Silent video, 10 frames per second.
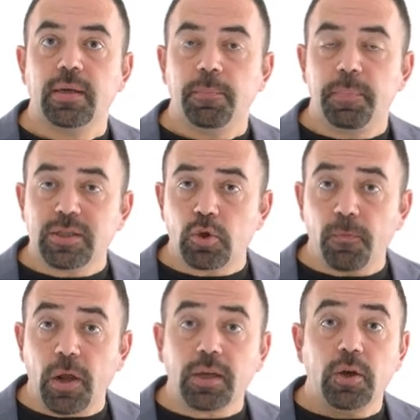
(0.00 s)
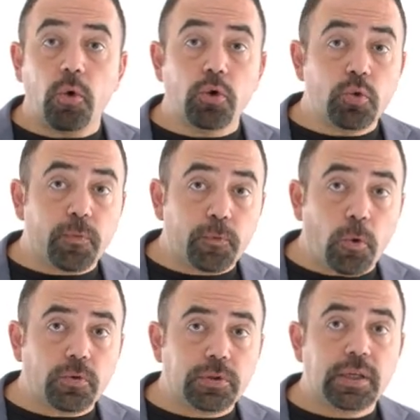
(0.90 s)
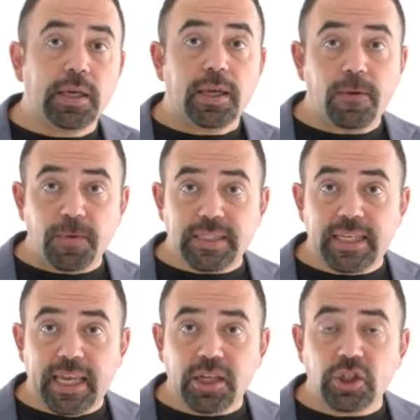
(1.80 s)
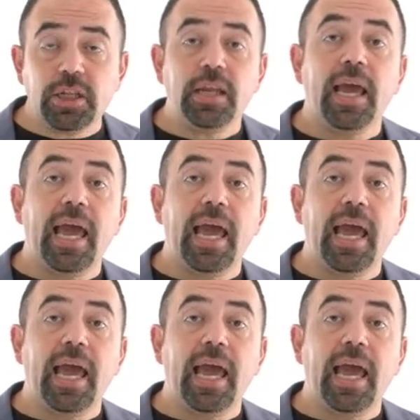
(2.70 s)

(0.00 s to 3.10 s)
Best of luck on your fraud investigation,